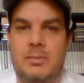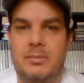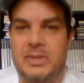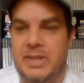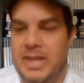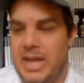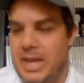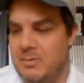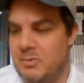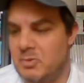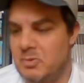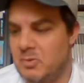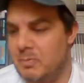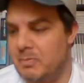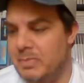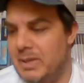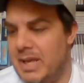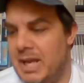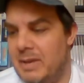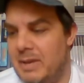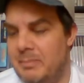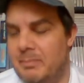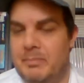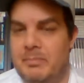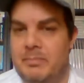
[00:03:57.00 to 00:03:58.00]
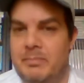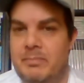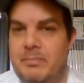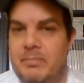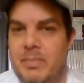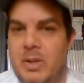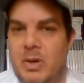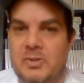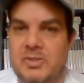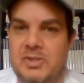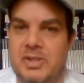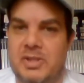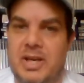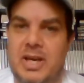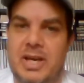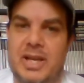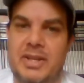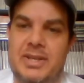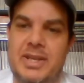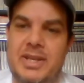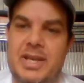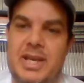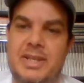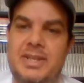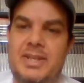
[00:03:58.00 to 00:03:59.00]
games with bland box
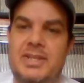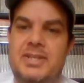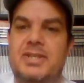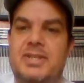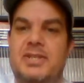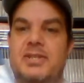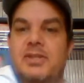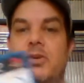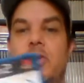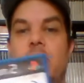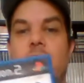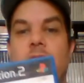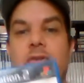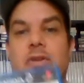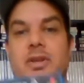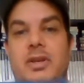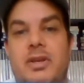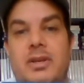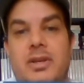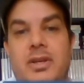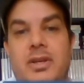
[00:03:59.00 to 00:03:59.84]
art, and this is called